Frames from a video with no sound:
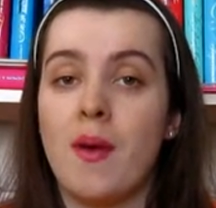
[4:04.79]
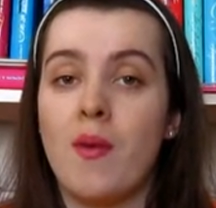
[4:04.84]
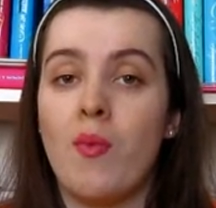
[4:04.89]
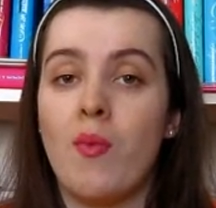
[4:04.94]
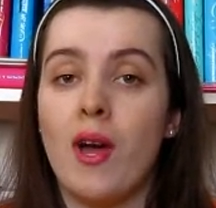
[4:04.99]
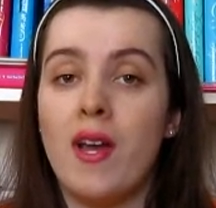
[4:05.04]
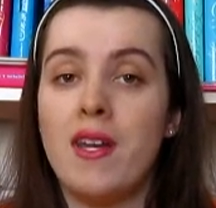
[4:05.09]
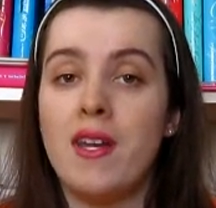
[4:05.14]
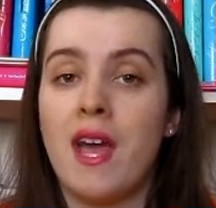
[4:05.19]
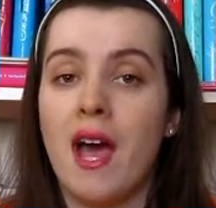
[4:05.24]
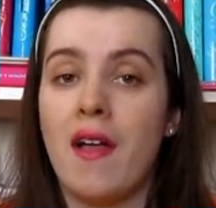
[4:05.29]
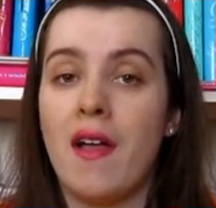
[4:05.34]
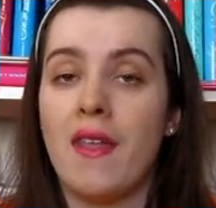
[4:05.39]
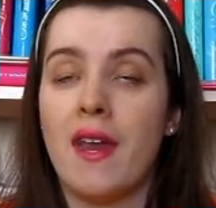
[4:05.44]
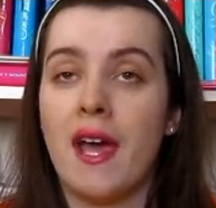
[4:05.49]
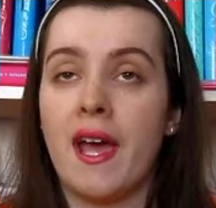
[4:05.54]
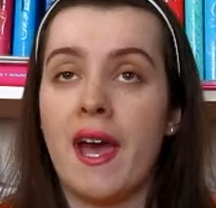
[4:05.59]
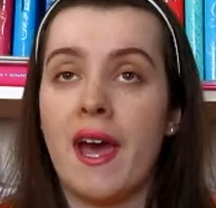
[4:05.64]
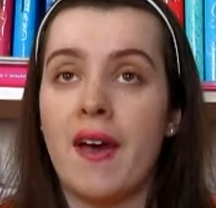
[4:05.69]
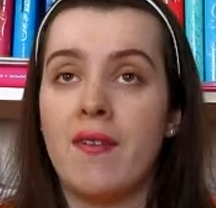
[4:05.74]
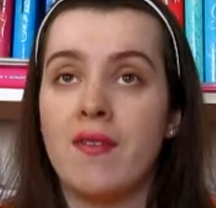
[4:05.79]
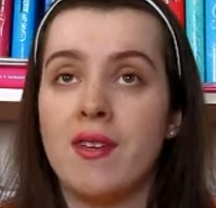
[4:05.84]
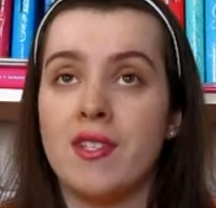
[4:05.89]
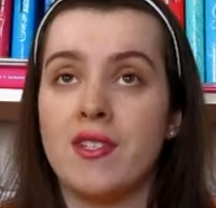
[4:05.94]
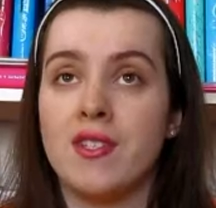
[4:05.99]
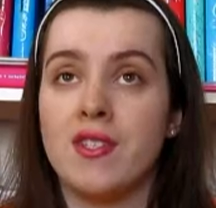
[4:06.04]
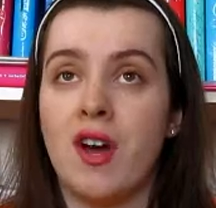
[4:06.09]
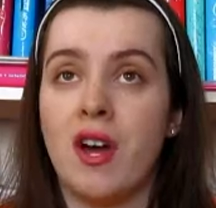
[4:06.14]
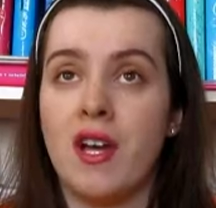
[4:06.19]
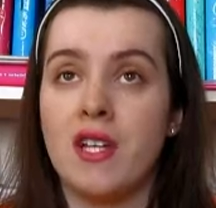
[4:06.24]
My one now that I have
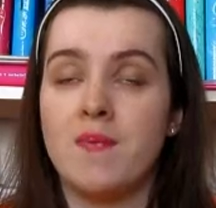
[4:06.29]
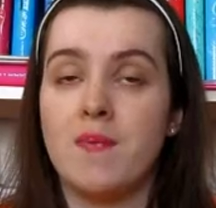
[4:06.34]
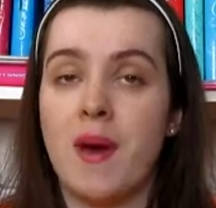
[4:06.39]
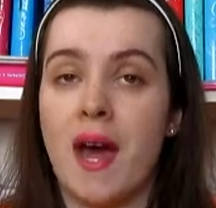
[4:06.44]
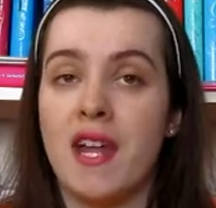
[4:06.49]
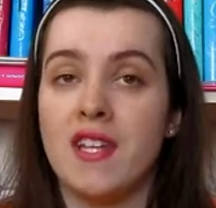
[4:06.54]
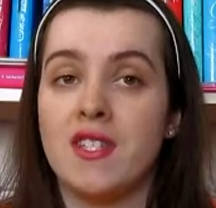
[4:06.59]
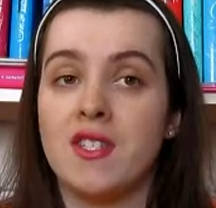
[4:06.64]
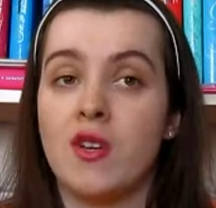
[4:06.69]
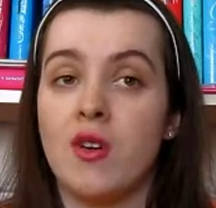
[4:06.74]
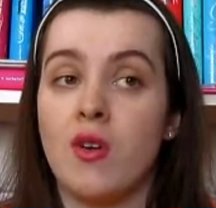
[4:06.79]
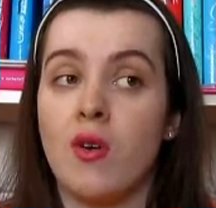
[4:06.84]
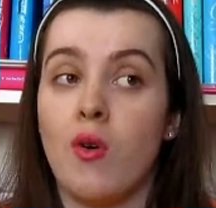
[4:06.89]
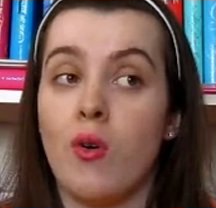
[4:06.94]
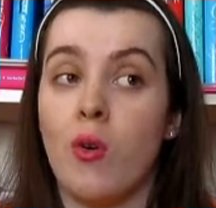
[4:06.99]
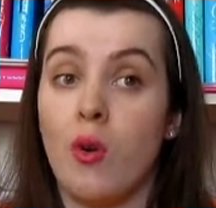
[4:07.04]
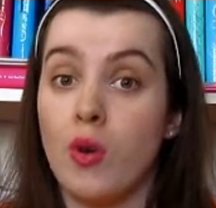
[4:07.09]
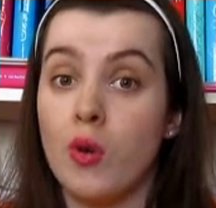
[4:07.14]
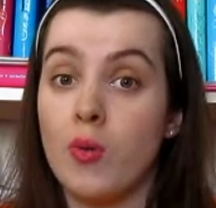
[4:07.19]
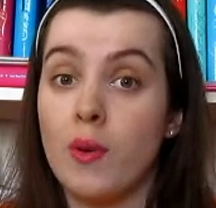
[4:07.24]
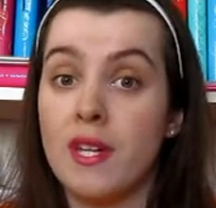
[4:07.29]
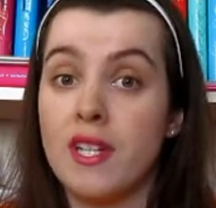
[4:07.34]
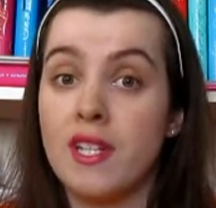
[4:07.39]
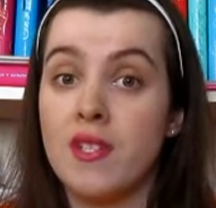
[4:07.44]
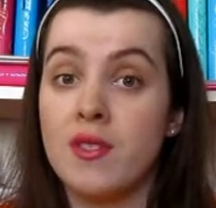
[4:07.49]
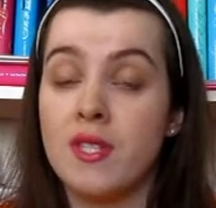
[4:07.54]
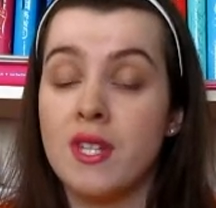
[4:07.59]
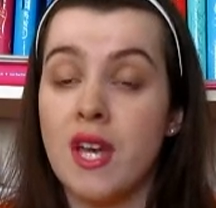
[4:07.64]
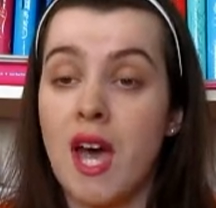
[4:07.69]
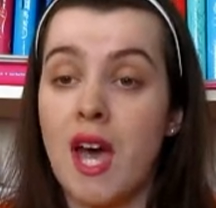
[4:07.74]
is not as bad as the old one I
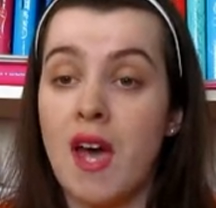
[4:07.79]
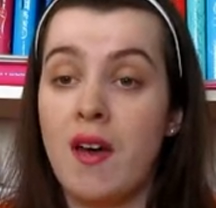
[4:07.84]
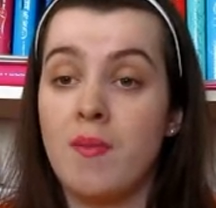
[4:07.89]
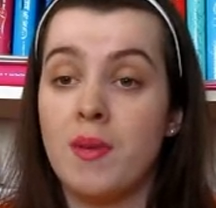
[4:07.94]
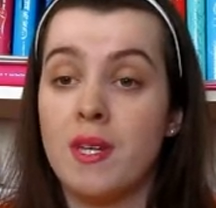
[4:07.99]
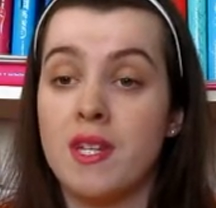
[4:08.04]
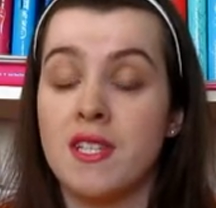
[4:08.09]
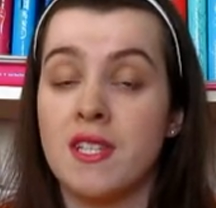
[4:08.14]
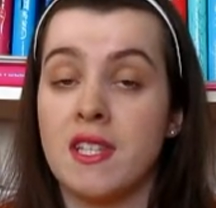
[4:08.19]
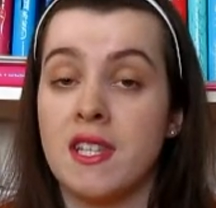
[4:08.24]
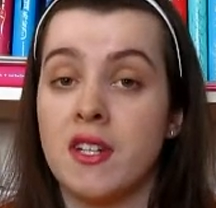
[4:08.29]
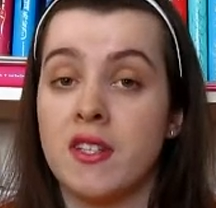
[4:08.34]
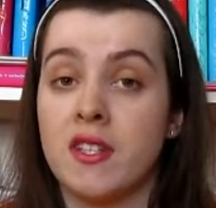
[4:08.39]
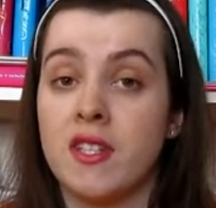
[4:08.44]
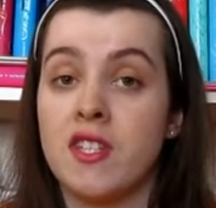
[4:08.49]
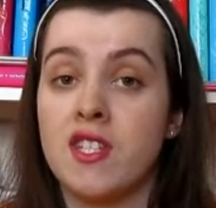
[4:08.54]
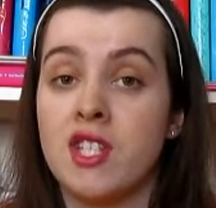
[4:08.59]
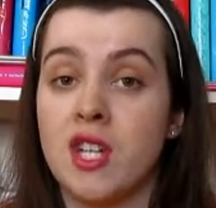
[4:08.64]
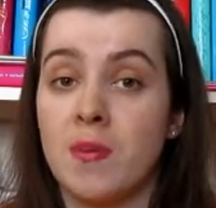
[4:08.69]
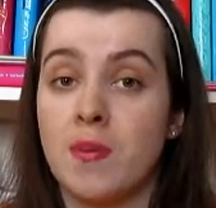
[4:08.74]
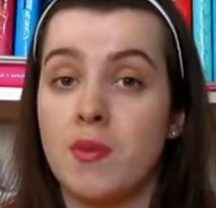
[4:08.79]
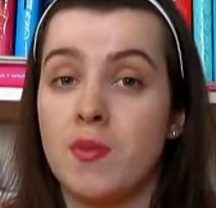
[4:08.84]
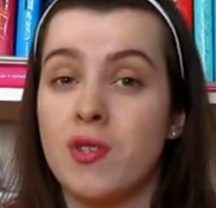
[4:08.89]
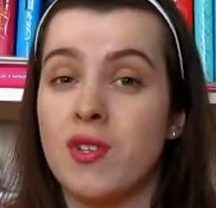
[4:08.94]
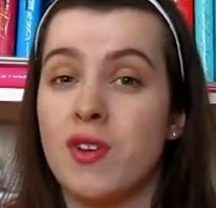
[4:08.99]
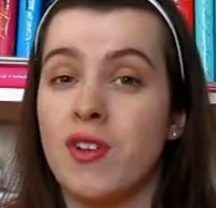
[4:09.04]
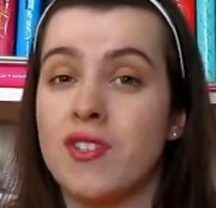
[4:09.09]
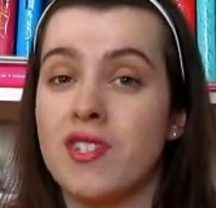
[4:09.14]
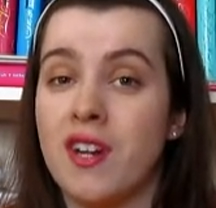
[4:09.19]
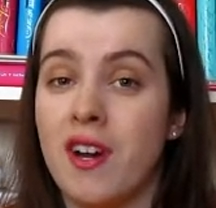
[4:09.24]
used to have because literally the shampoo
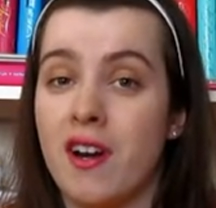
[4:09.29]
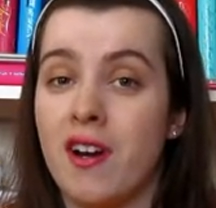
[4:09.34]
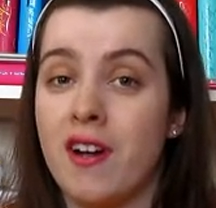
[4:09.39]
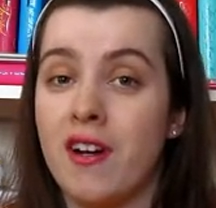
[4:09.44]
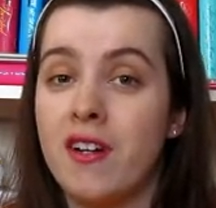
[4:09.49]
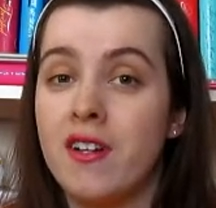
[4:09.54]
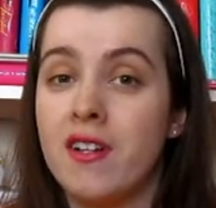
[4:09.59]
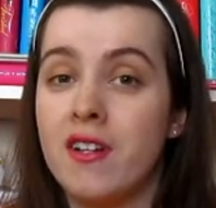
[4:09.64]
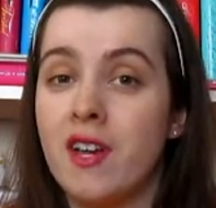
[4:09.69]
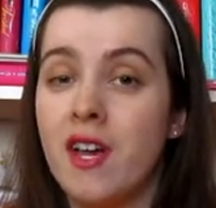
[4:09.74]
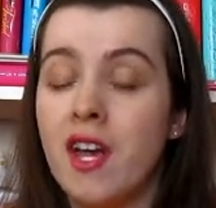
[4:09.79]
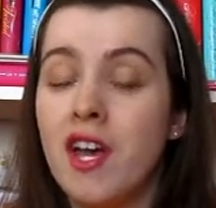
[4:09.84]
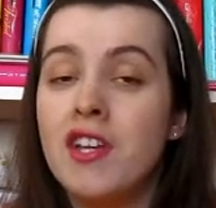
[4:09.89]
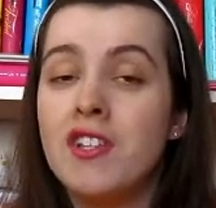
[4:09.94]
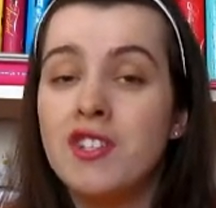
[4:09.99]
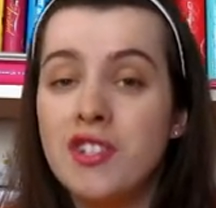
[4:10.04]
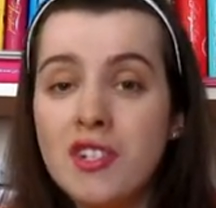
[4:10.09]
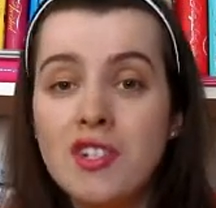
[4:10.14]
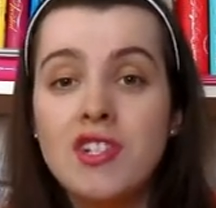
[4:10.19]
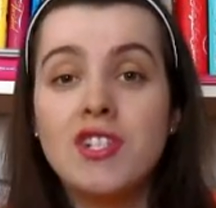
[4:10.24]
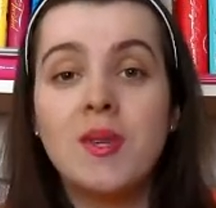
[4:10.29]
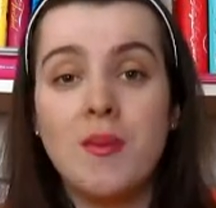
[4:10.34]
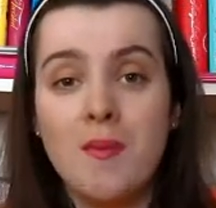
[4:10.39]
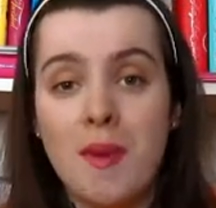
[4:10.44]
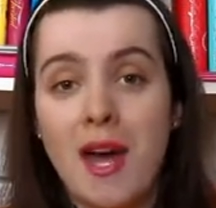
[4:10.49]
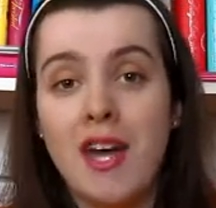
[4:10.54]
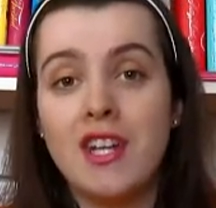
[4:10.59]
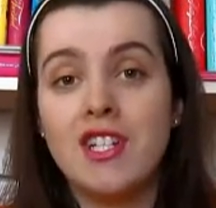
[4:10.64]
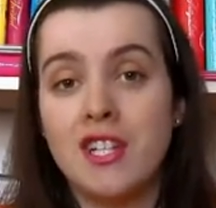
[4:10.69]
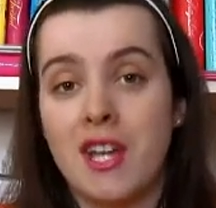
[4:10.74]
is called Tar, so you can just
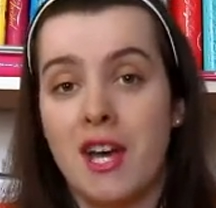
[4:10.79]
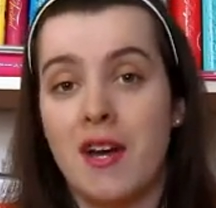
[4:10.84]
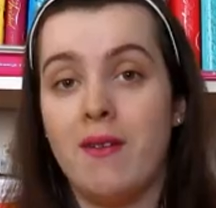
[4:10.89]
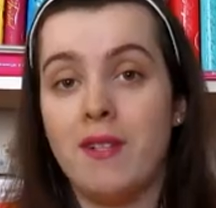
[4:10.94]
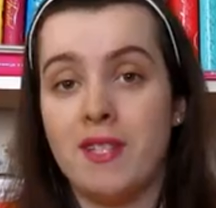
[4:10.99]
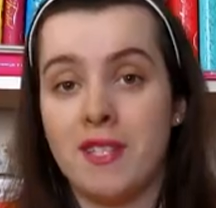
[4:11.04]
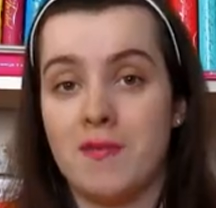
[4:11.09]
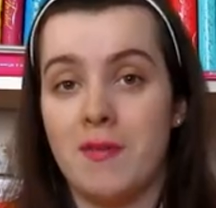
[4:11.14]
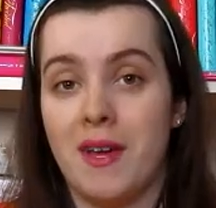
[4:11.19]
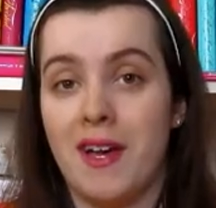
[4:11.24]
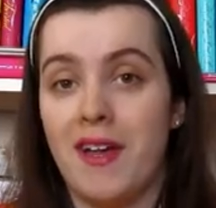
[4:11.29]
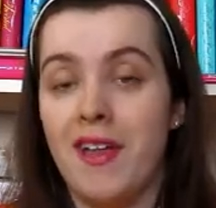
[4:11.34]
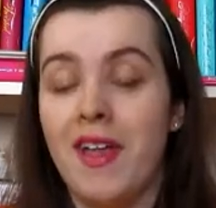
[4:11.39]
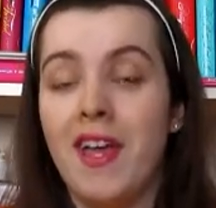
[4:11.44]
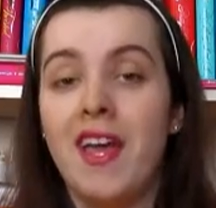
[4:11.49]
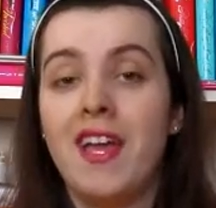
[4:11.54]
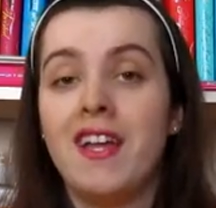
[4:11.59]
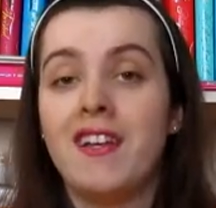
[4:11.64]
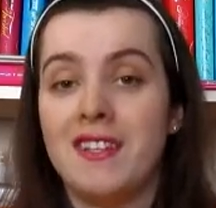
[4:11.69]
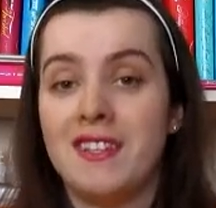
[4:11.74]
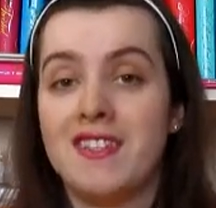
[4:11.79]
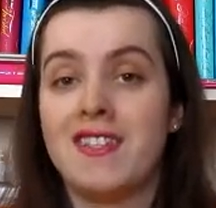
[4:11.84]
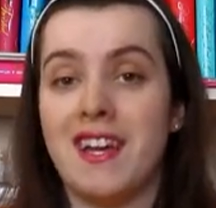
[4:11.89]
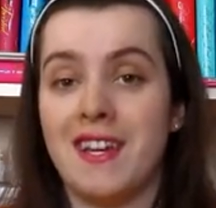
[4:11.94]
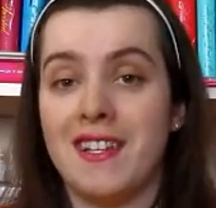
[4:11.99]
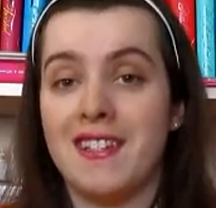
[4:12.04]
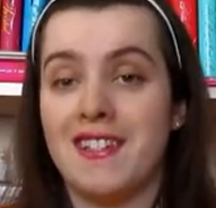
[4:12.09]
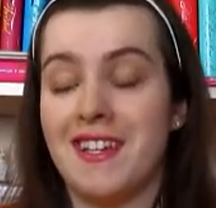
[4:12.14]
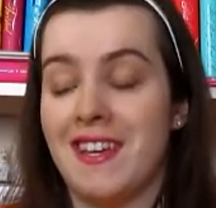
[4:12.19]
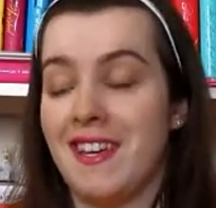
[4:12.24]
imagine how it smelled.
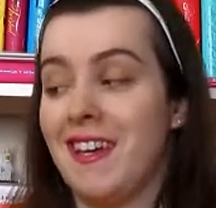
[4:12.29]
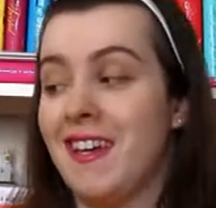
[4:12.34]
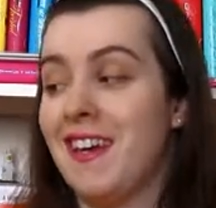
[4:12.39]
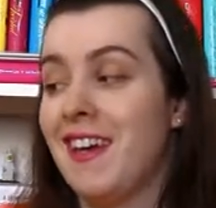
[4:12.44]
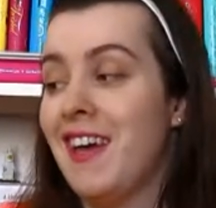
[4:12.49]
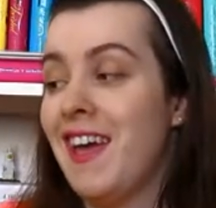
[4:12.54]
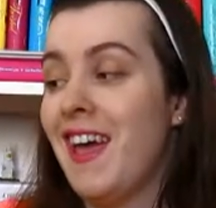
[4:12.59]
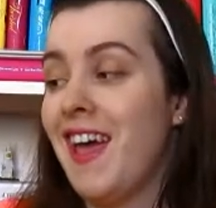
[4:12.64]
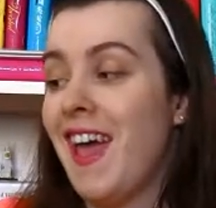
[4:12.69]
Disgusting.